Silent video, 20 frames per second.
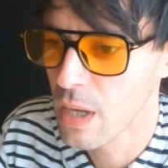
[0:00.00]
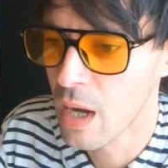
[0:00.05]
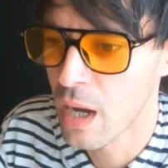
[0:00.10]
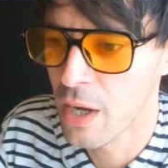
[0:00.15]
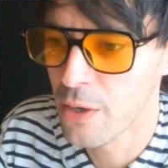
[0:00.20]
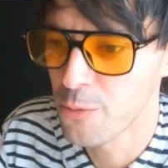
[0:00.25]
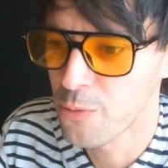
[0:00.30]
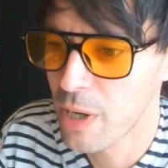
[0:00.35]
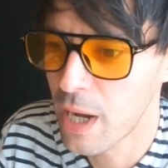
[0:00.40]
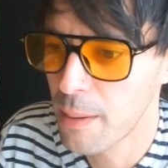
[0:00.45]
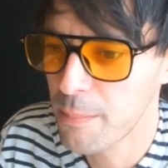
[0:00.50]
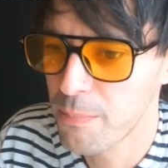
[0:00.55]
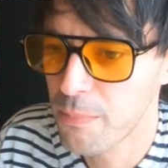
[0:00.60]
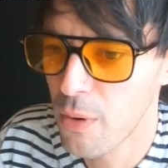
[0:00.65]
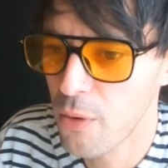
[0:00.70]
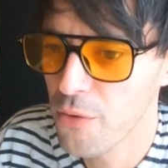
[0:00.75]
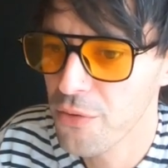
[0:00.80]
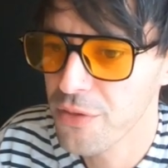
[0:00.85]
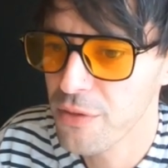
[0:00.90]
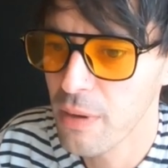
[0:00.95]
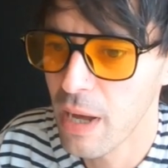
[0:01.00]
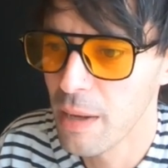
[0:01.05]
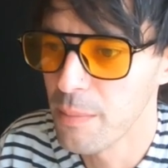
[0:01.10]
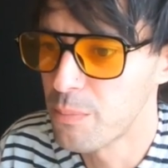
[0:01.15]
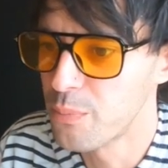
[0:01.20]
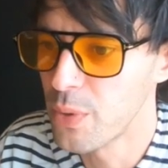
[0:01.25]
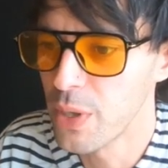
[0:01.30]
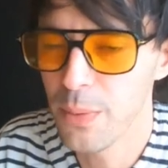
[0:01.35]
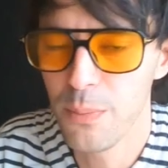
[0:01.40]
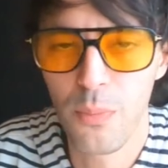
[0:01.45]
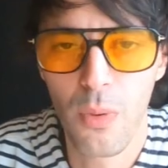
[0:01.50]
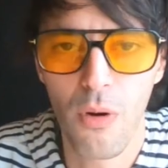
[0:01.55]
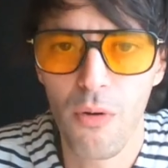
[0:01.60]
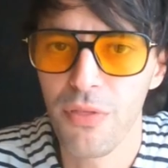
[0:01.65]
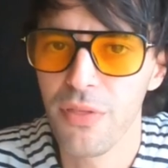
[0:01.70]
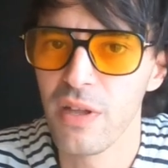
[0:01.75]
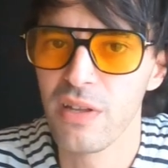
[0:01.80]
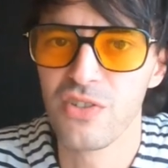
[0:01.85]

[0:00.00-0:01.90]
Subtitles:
I wrap both, I bring both.